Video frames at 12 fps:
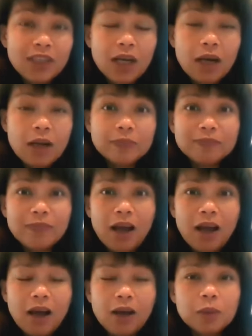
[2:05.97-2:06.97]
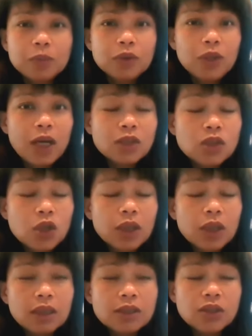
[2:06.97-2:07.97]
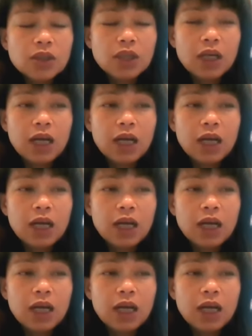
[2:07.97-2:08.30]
yeah, I hope you enjoy it.